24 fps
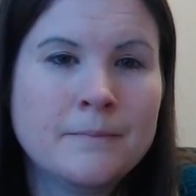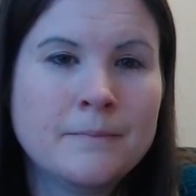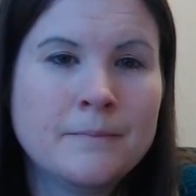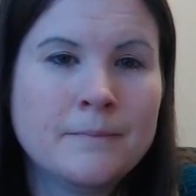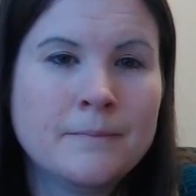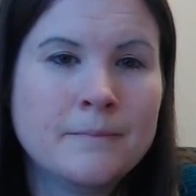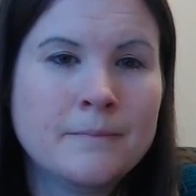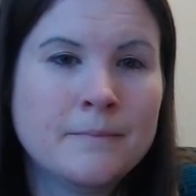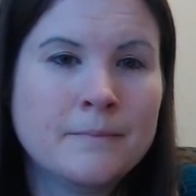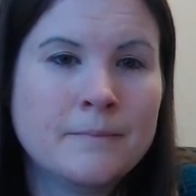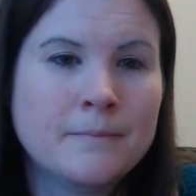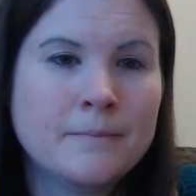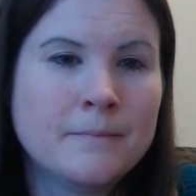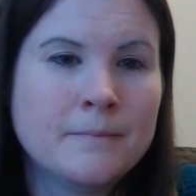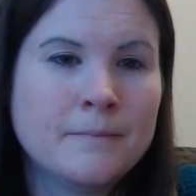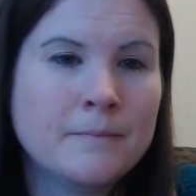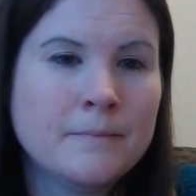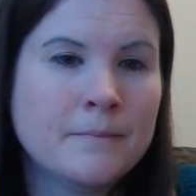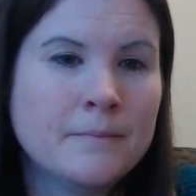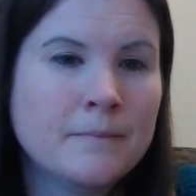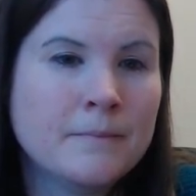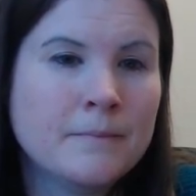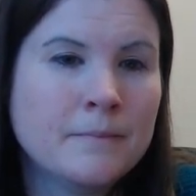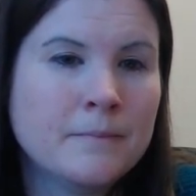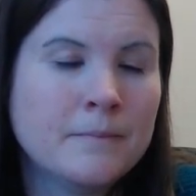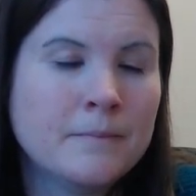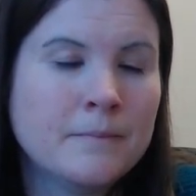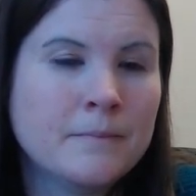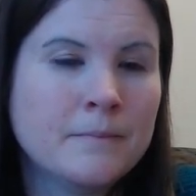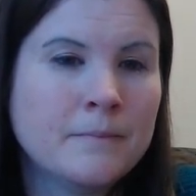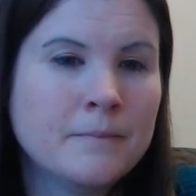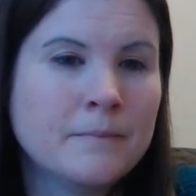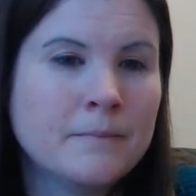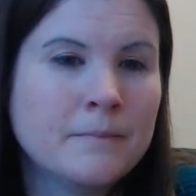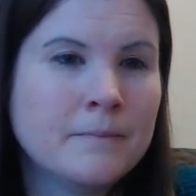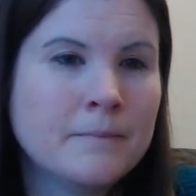
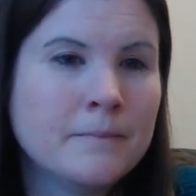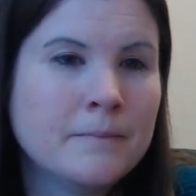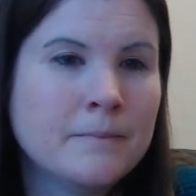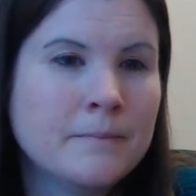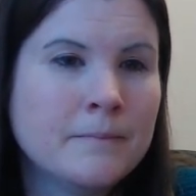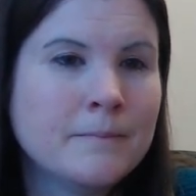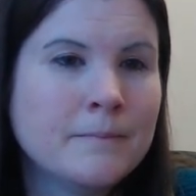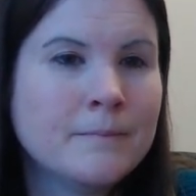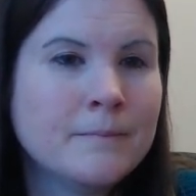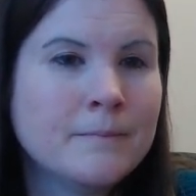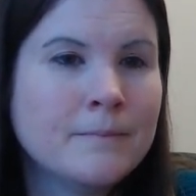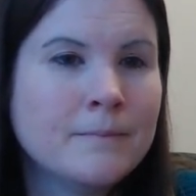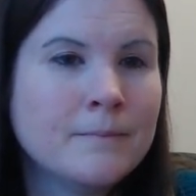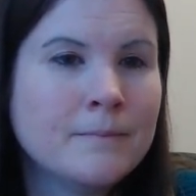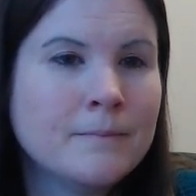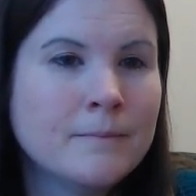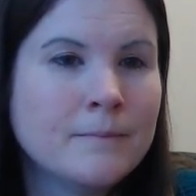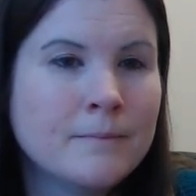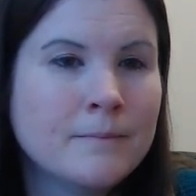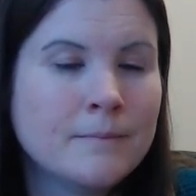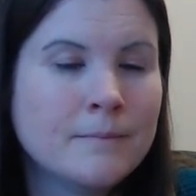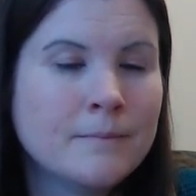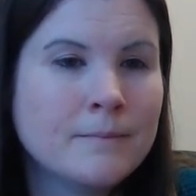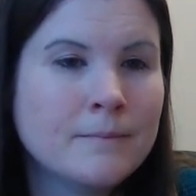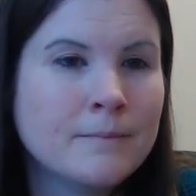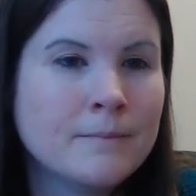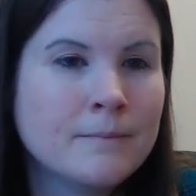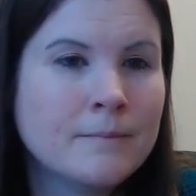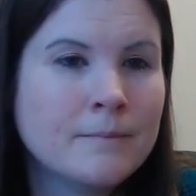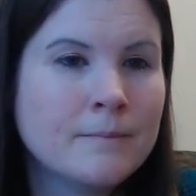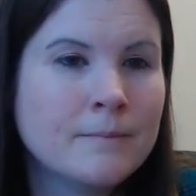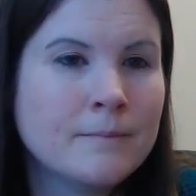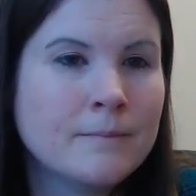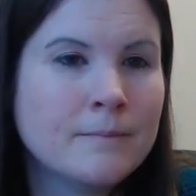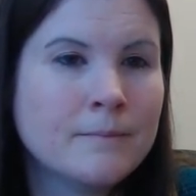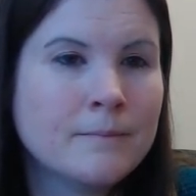
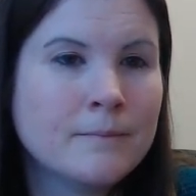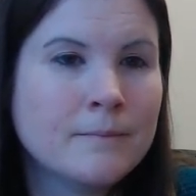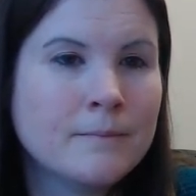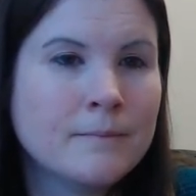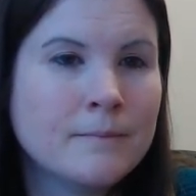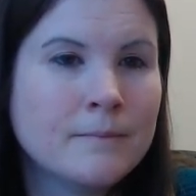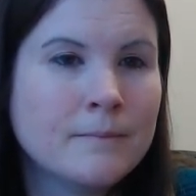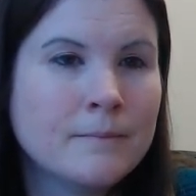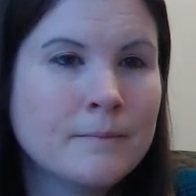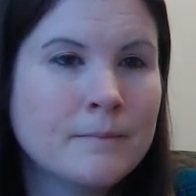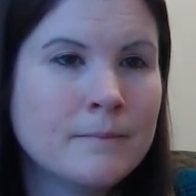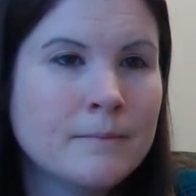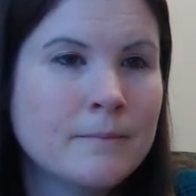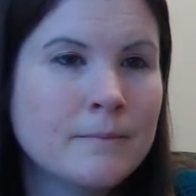(not speaking)